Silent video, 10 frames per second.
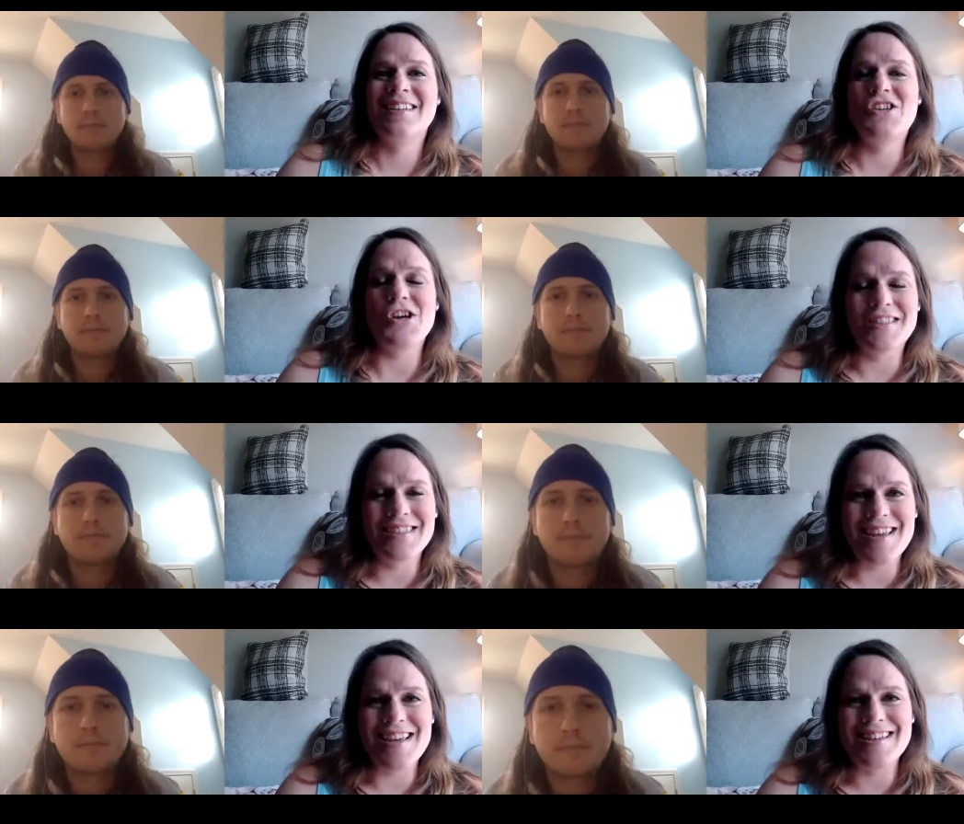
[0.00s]

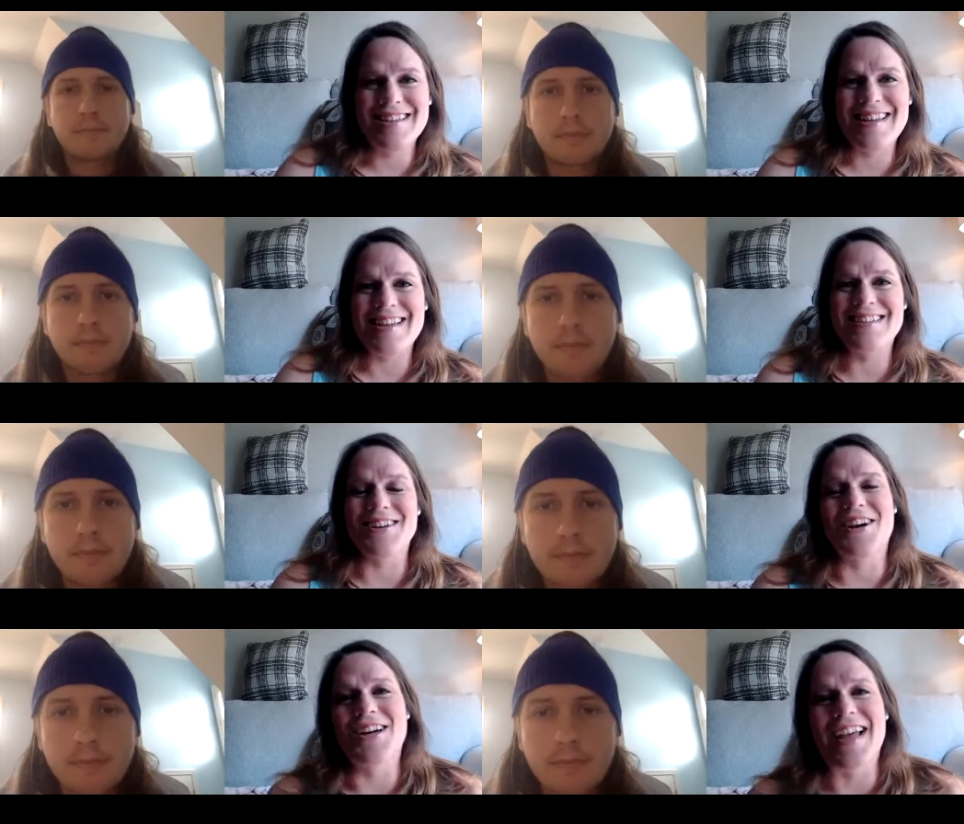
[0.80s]
Speaker 1: Justin is
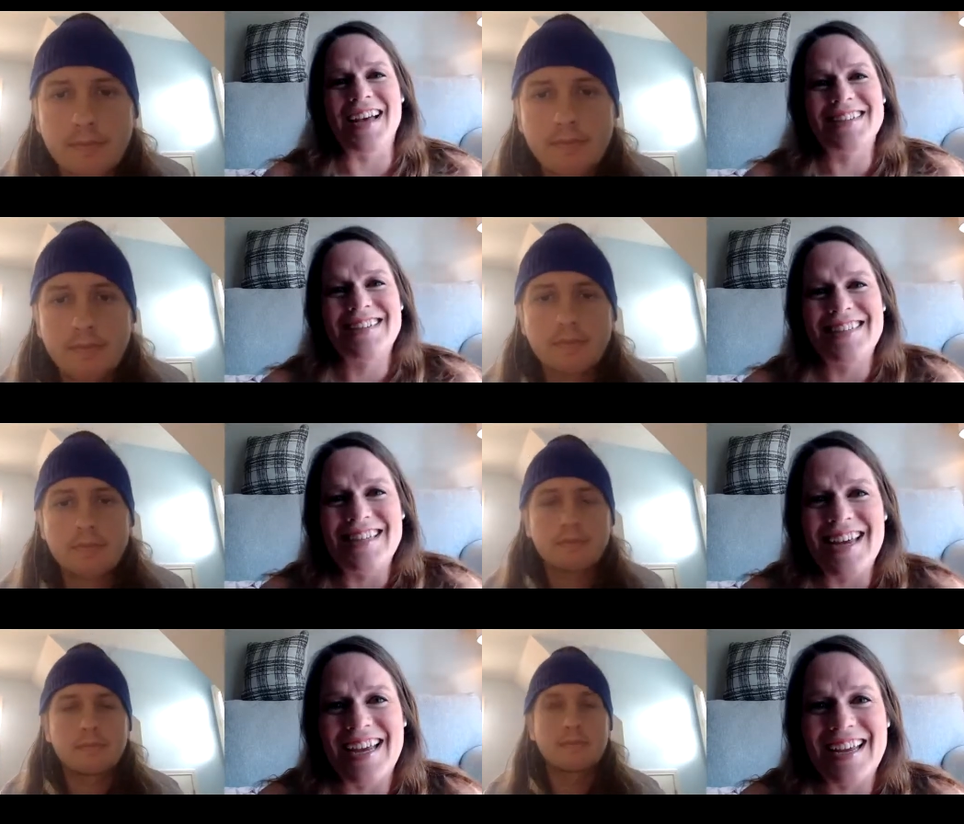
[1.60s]
our guest
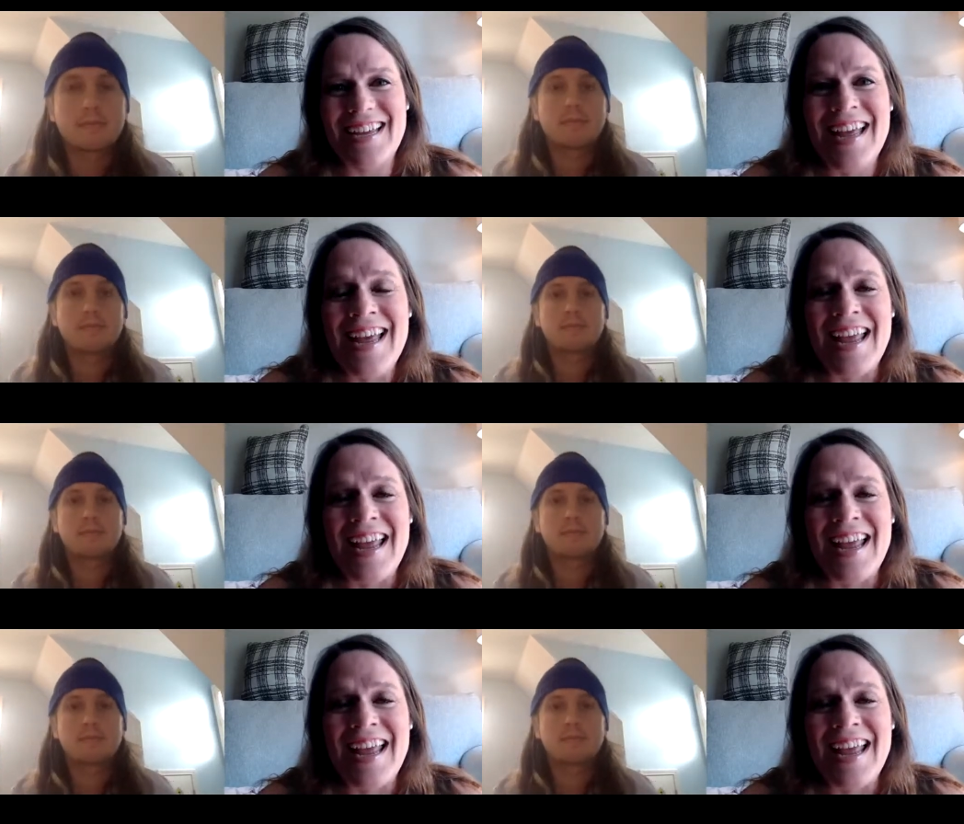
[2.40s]
today.